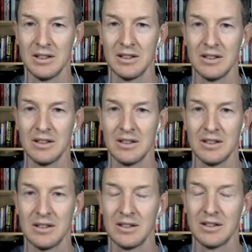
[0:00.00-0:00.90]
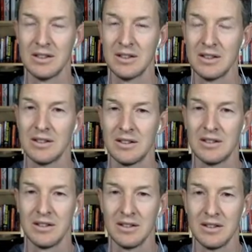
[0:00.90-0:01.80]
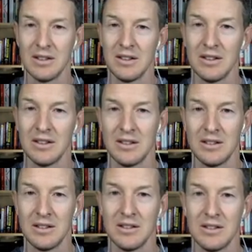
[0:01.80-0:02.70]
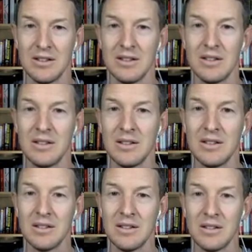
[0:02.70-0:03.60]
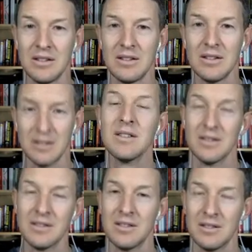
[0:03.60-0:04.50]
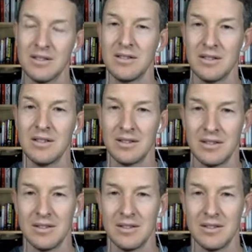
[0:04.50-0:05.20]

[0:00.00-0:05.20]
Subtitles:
[no speech]